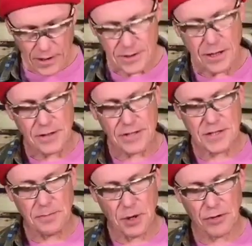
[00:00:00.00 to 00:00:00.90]
So this is the
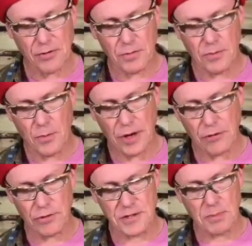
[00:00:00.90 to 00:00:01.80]
micro
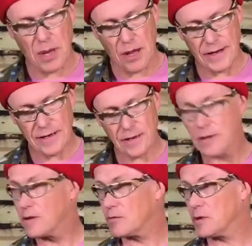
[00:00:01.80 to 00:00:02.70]
spline.
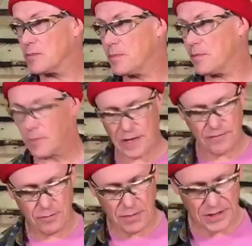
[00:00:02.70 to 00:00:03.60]
We have a
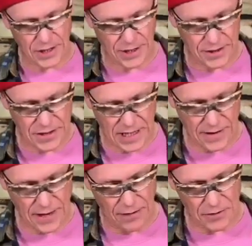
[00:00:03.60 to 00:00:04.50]
matching cassette in
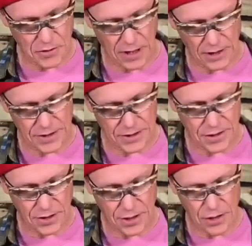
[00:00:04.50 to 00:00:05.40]
there as well. This is the
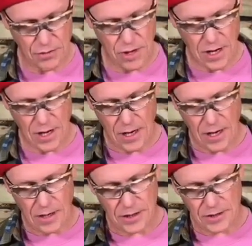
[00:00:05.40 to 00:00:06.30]
new
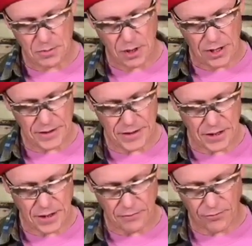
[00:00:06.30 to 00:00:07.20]
spline
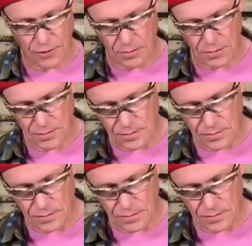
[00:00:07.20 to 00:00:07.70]
design from